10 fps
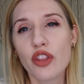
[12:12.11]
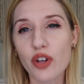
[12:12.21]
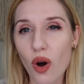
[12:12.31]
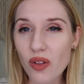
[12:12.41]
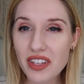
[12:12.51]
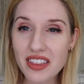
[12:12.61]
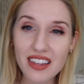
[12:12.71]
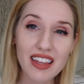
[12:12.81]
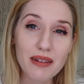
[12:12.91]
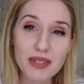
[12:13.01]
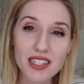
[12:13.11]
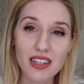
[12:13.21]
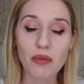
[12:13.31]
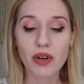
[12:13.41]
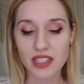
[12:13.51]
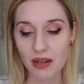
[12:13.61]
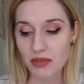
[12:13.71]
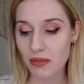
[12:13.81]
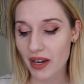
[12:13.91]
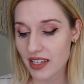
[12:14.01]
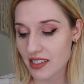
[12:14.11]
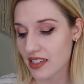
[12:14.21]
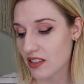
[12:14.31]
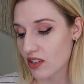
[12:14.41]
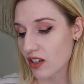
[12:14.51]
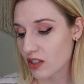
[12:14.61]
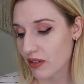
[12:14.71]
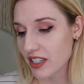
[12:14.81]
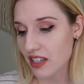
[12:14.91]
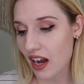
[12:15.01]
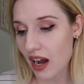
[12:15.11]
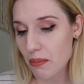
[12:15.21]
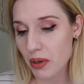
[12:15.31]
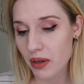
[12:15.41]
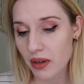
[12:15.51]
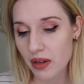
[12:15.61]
The only thing that I'm somewhat tempted by is that dark gray top,